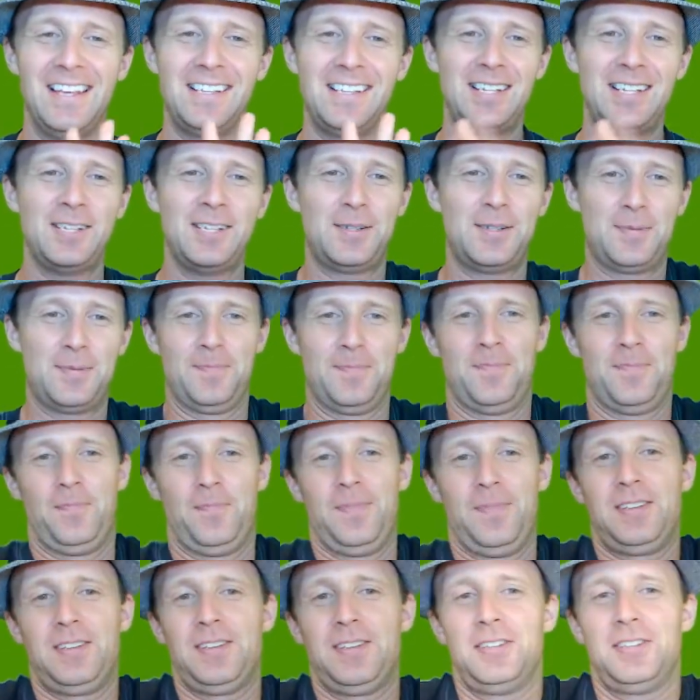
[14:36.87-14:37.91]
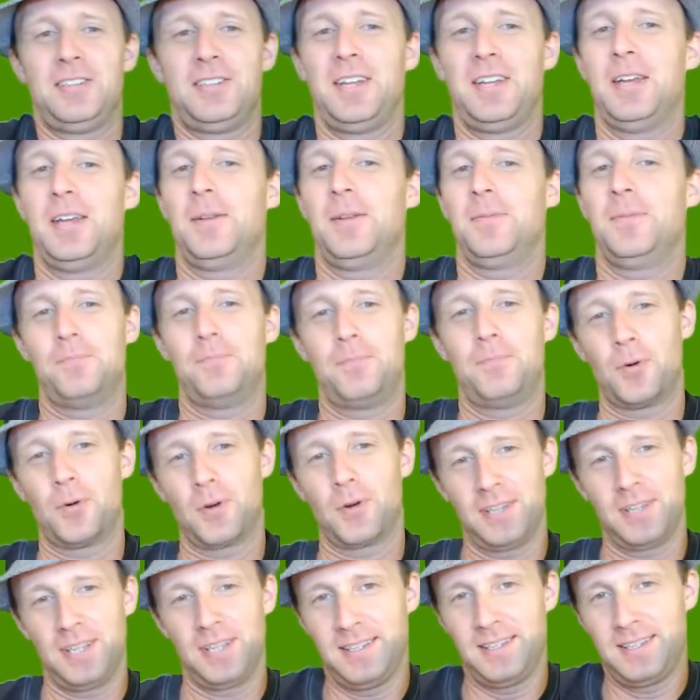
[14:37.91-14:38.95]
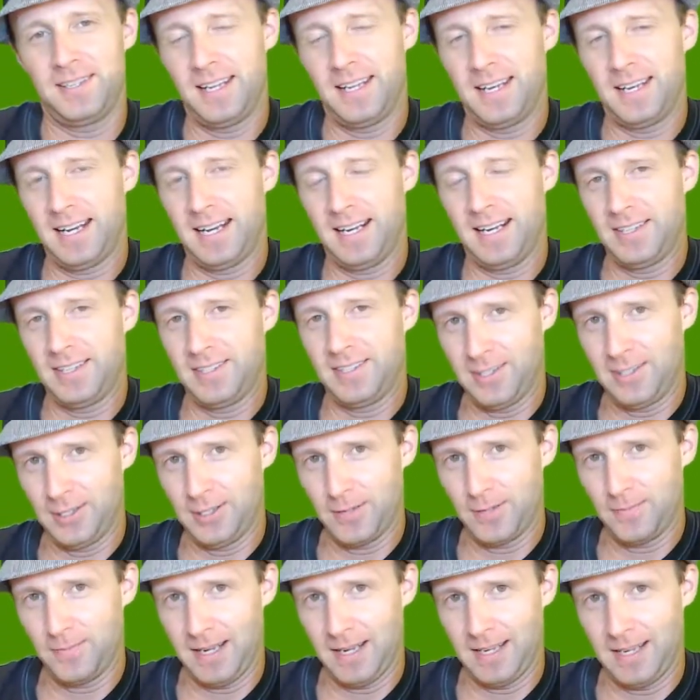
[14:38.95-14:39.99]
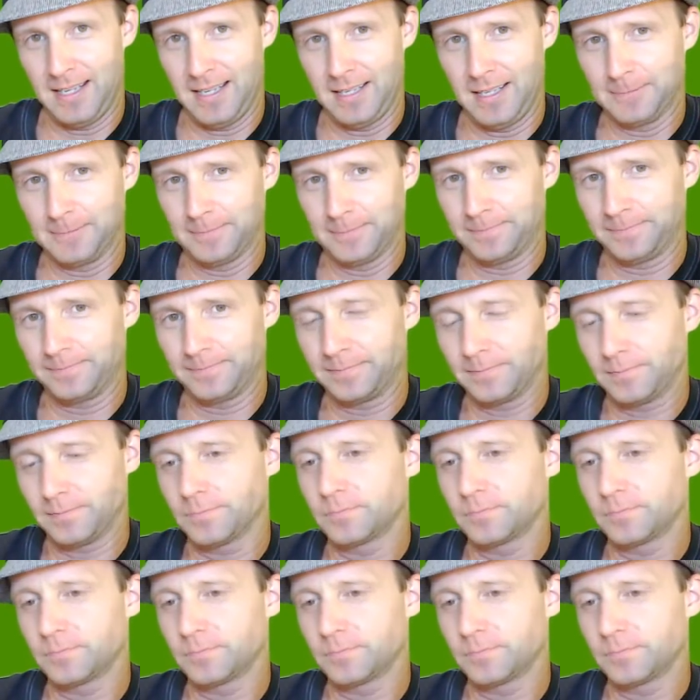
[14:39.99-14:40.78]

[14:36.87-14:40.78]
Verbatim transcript: this is this is important in any decision making.